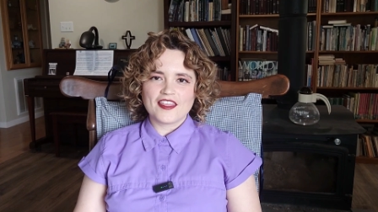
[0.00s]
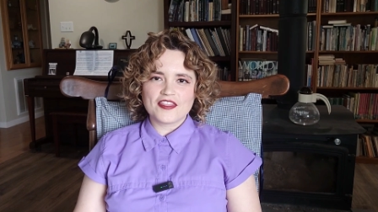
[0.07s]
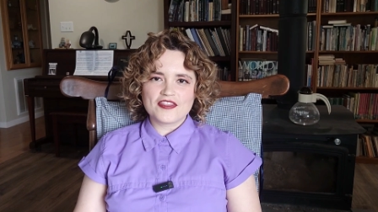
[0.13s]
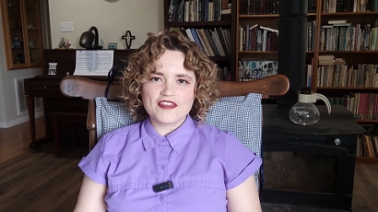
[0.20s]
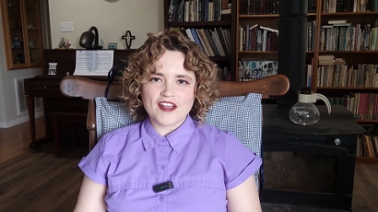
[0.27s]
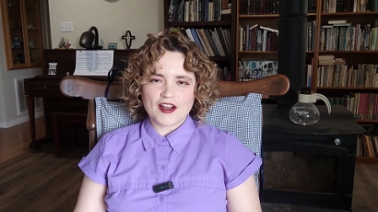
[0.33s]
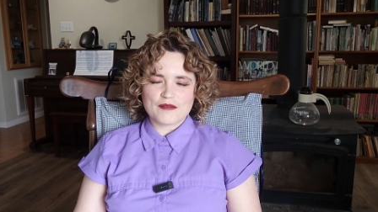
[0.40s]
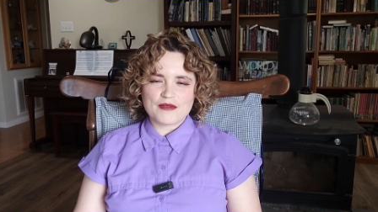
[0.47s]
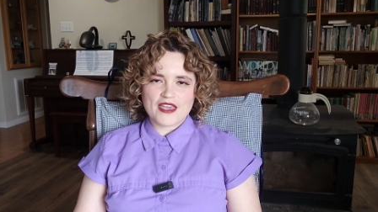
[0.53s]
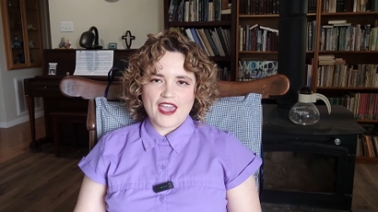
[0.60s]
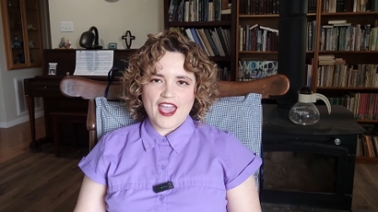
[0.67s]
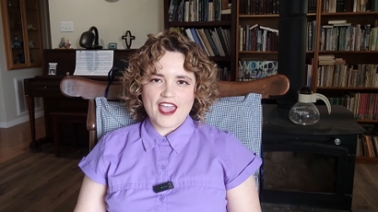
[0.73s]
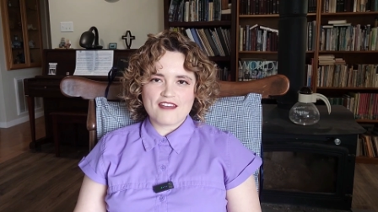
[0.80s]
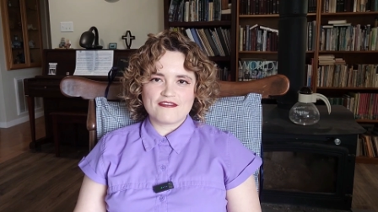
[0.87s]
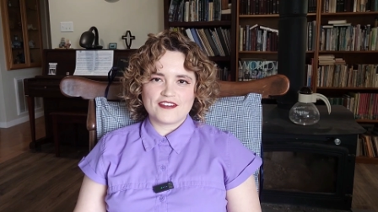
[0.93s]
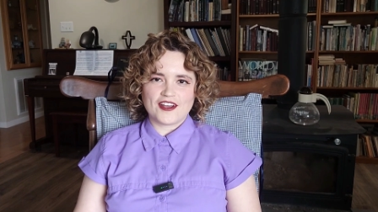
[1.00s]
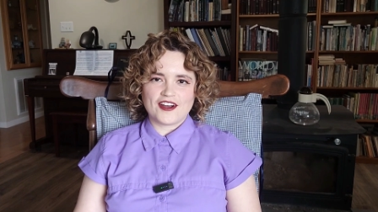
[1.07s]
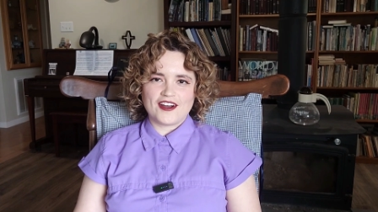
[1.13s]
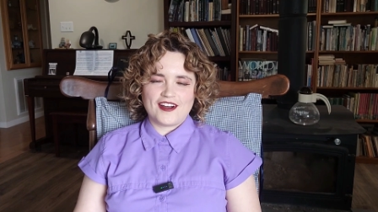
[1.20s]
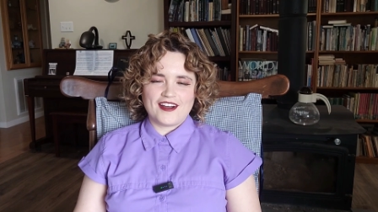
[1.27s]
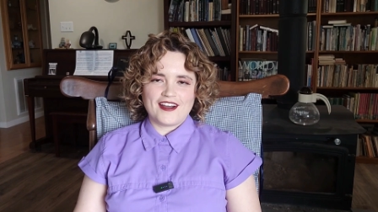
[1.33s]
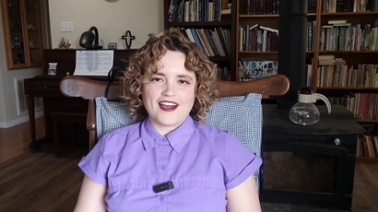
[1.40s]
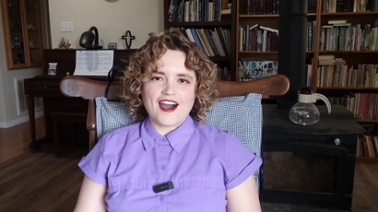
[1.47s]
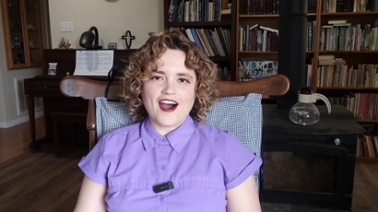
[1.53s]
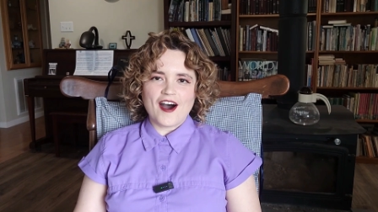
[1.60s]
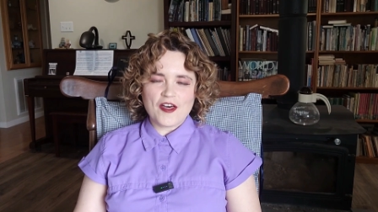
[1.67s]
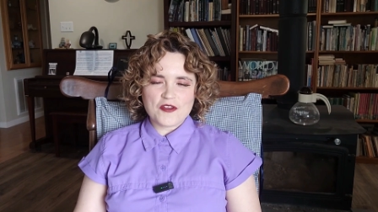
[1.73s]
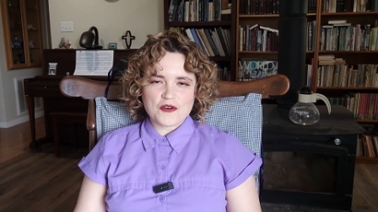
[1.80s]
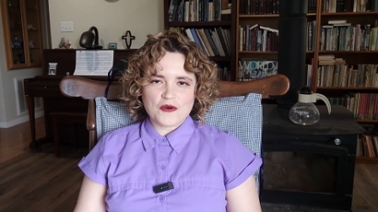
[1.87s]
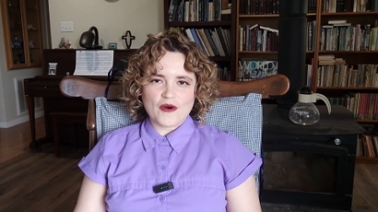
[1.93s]
their behavior
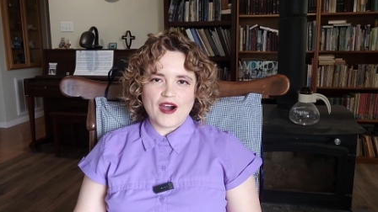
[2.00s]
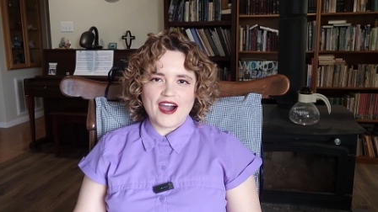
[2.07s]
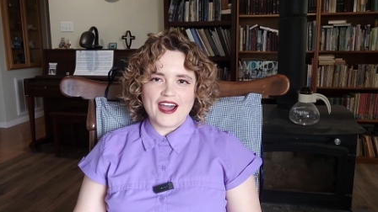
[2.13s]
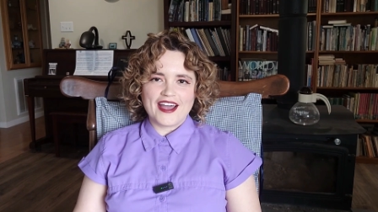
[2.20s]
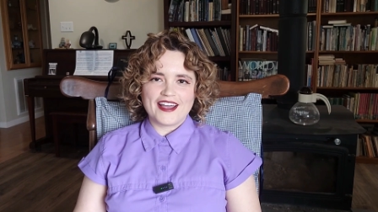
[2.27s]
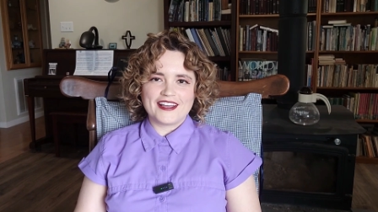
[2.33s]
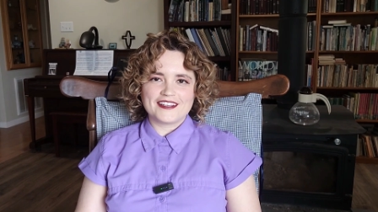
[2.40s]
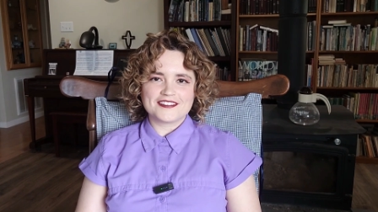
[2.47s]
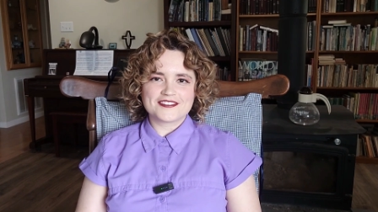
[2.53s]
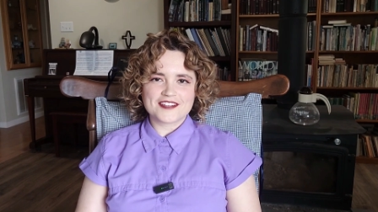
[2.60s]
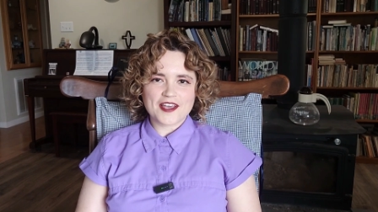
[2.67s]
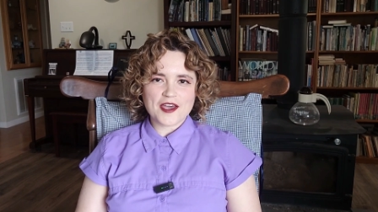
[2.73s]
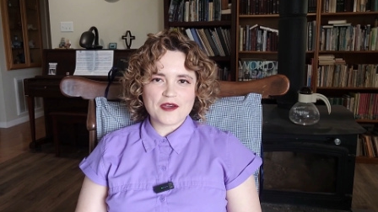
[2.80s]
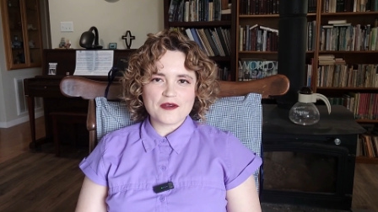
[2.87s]
otherwise